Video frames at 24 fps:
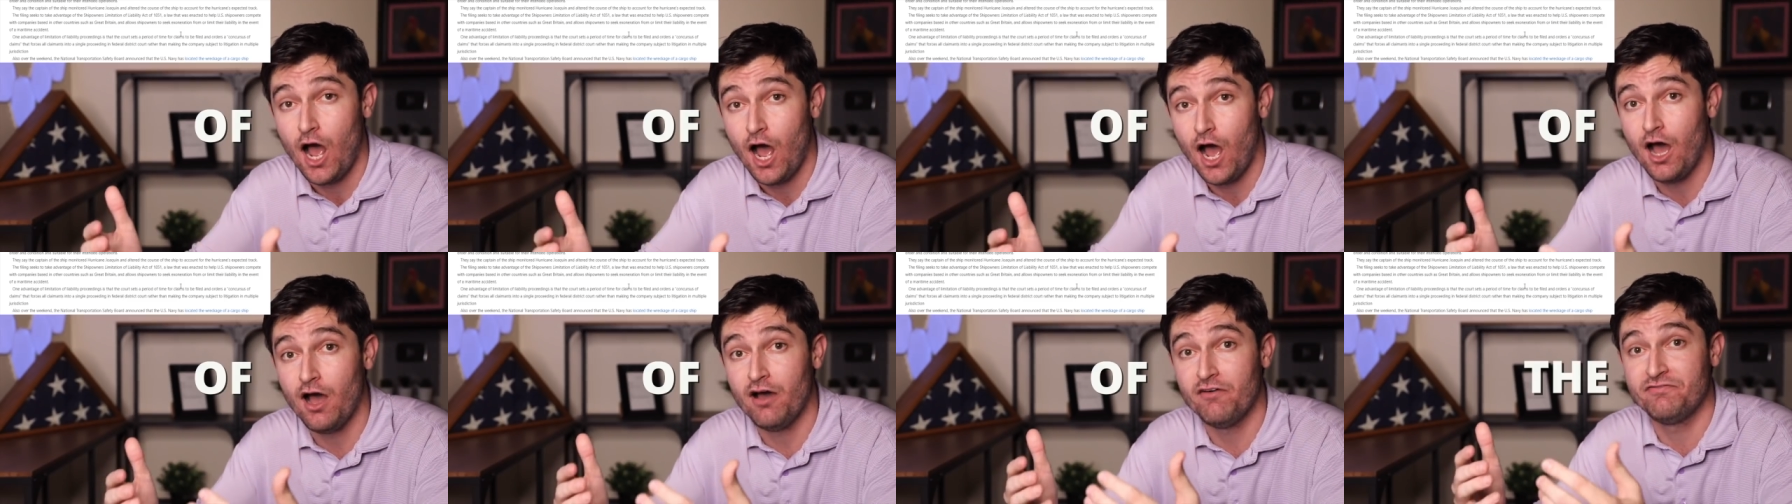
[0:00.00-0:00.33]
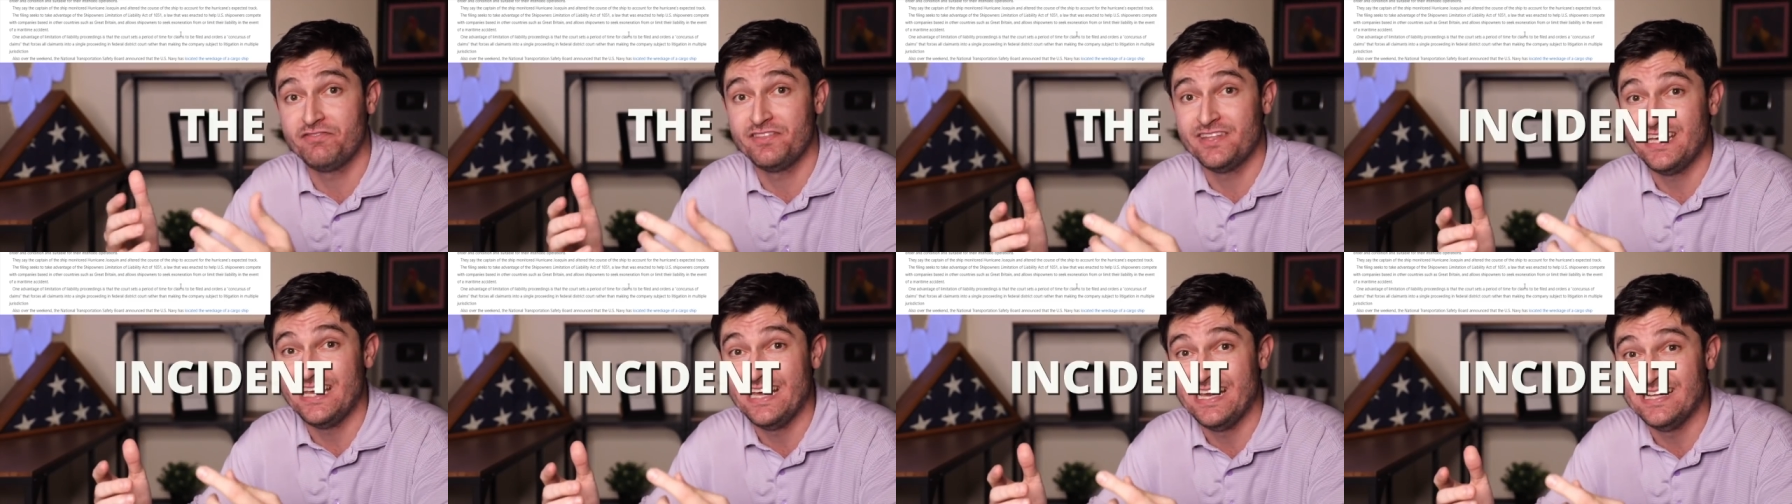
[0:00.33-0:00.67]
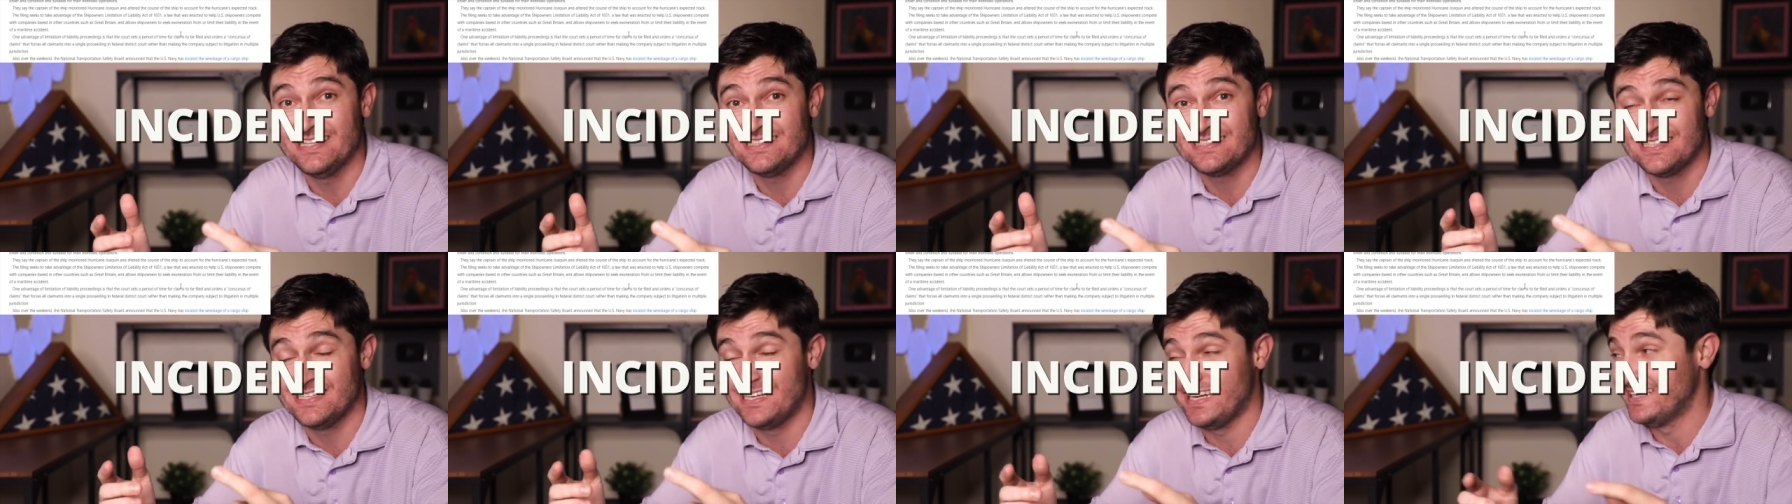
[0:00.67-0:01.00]
of the
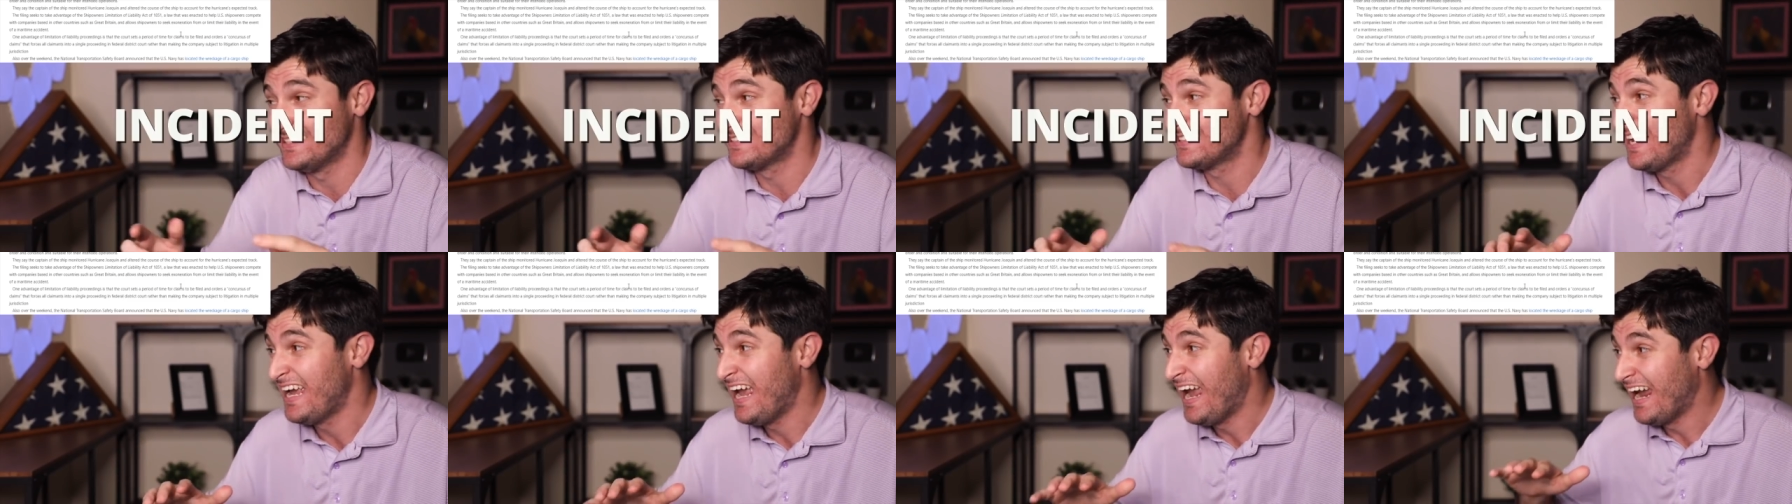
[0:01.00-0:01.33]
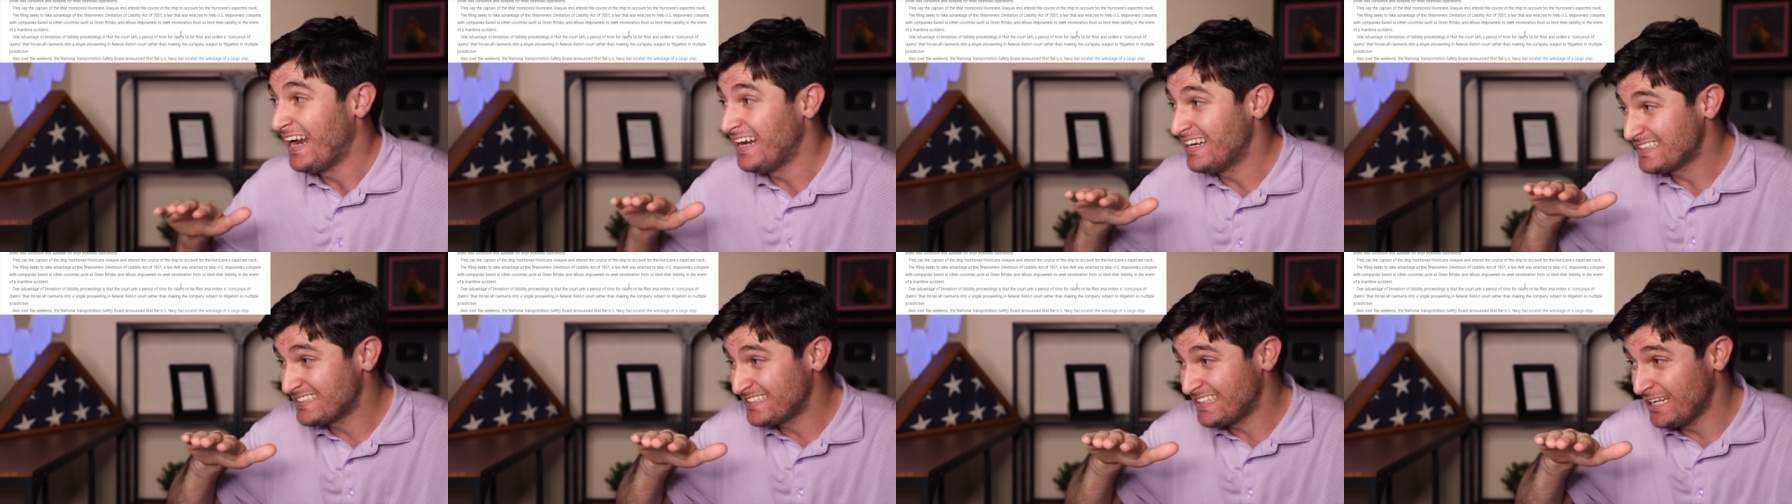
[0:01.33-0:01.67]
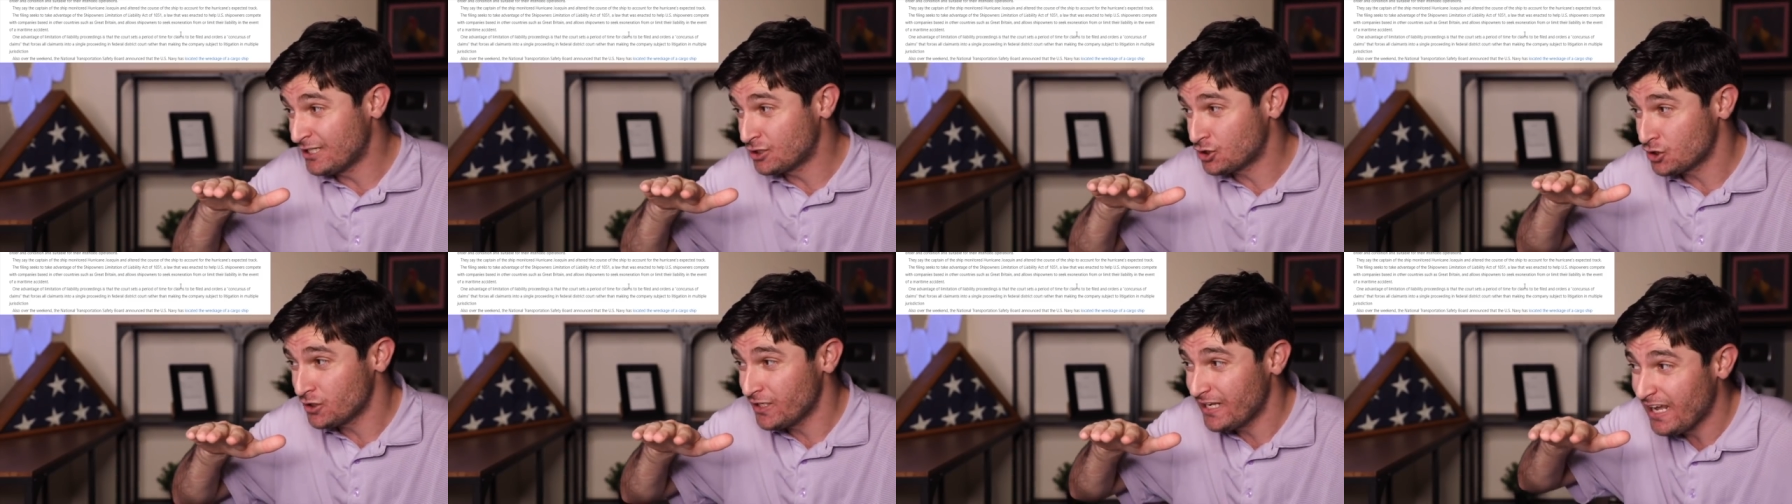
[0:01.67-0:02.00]
incident. And essentially,